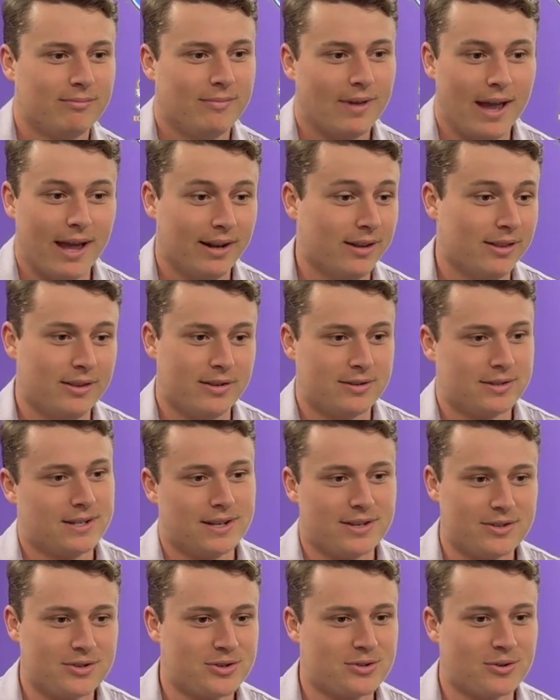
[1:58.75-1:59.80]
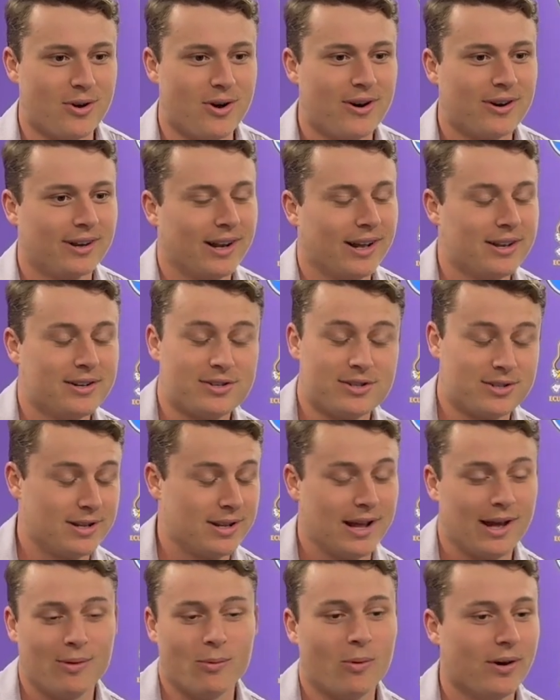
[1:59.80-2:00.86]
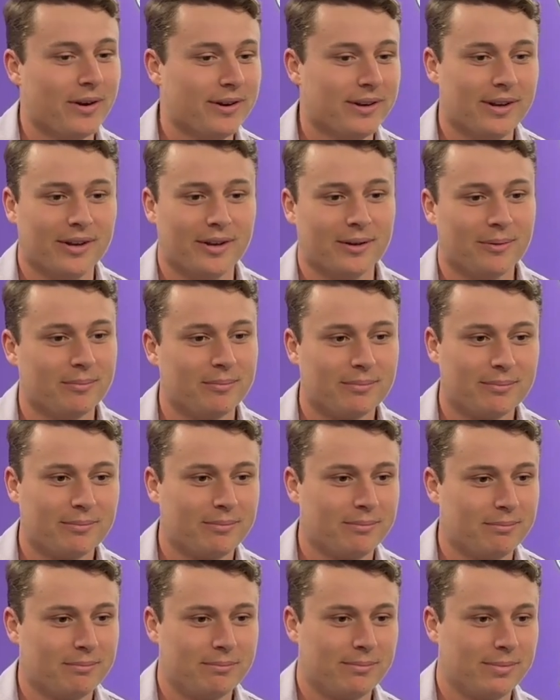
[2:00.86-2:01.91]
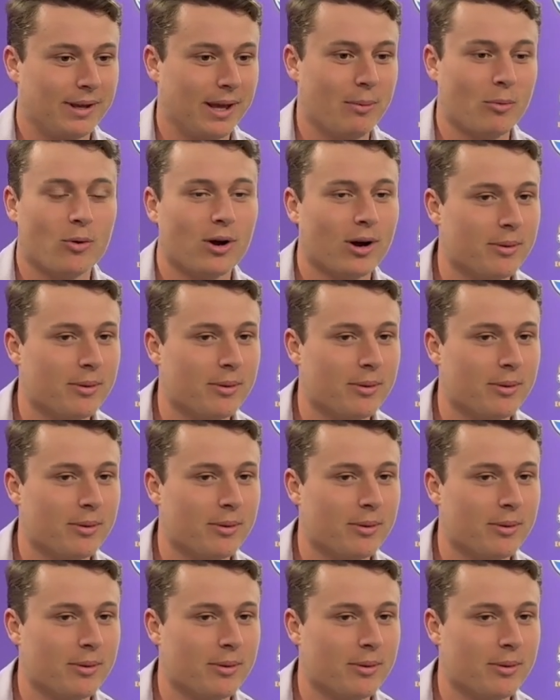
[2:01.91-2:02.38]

ended the season strong, and I just had one to get more